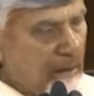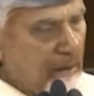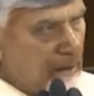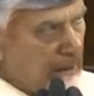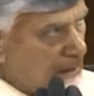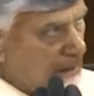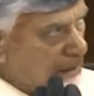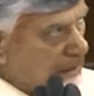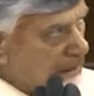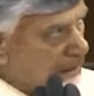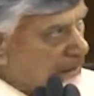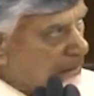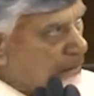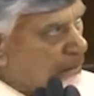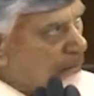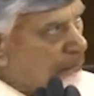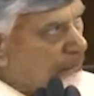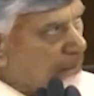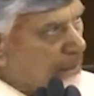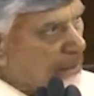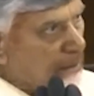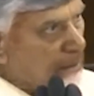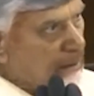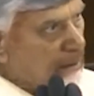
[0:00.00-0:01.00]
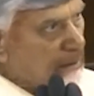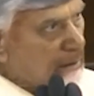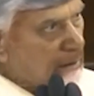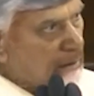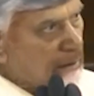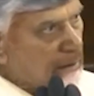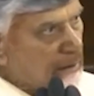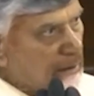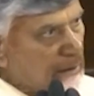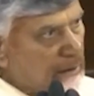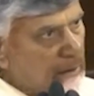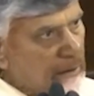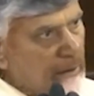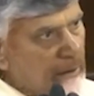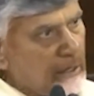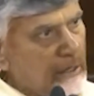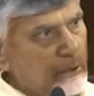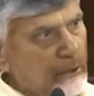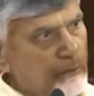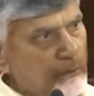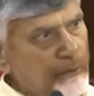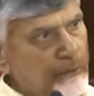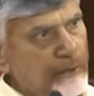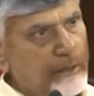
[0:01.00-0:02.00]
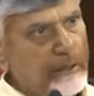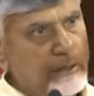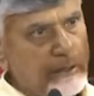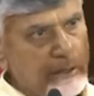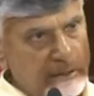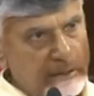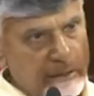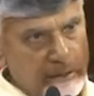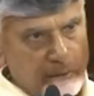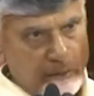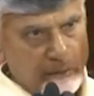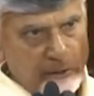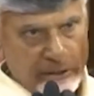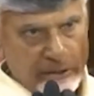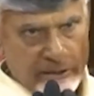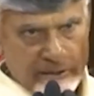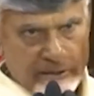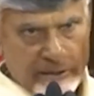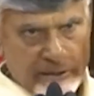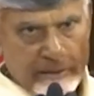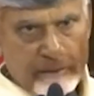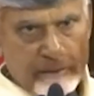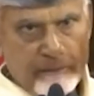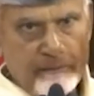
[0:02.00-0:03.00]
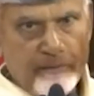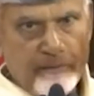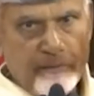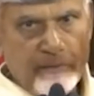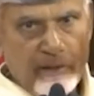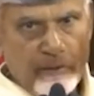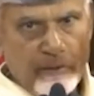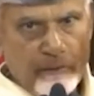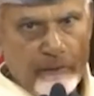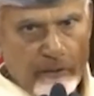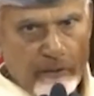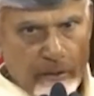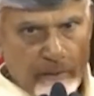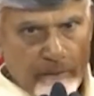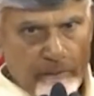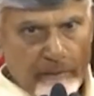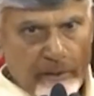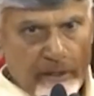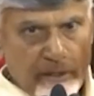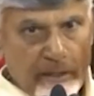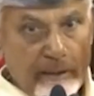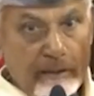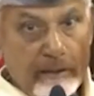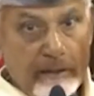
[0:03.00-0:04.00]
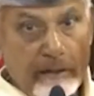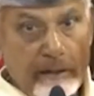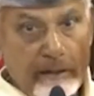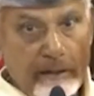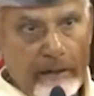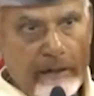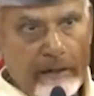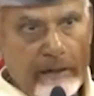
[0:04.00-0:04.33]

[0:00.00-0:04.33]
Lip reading: I can give entire credit for Narendra Modi ji for making